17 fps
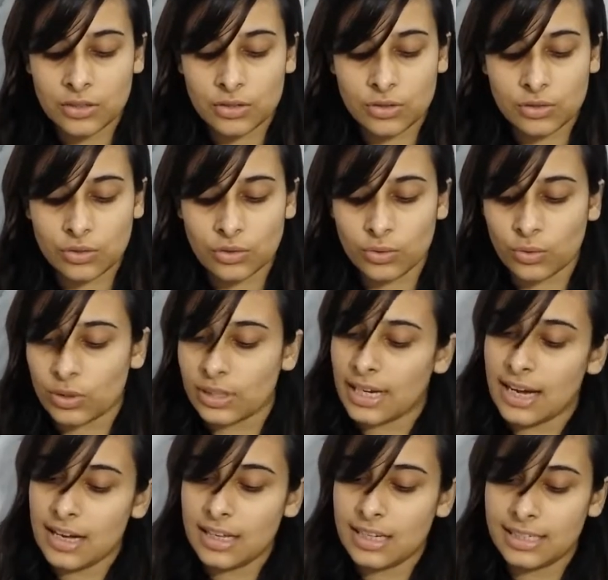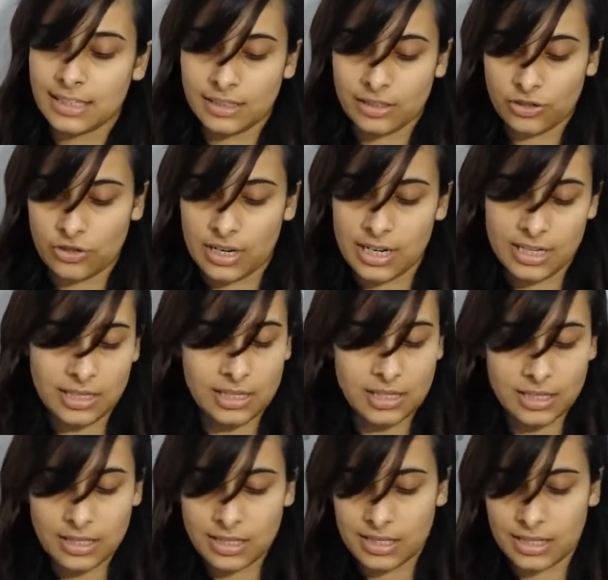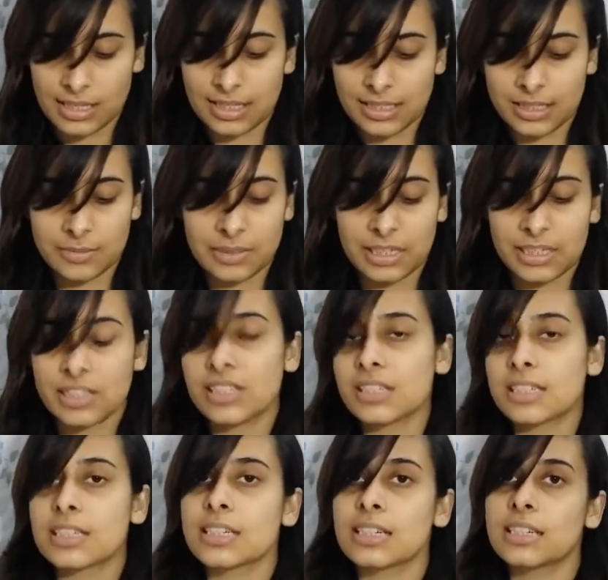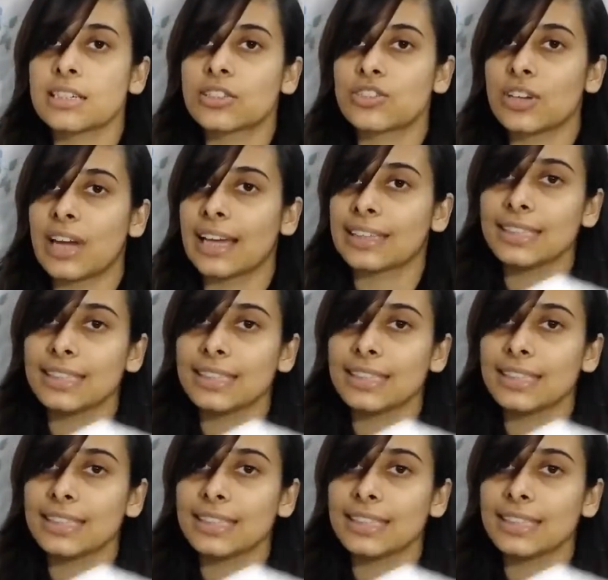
So yeah, let's try this. Let me just try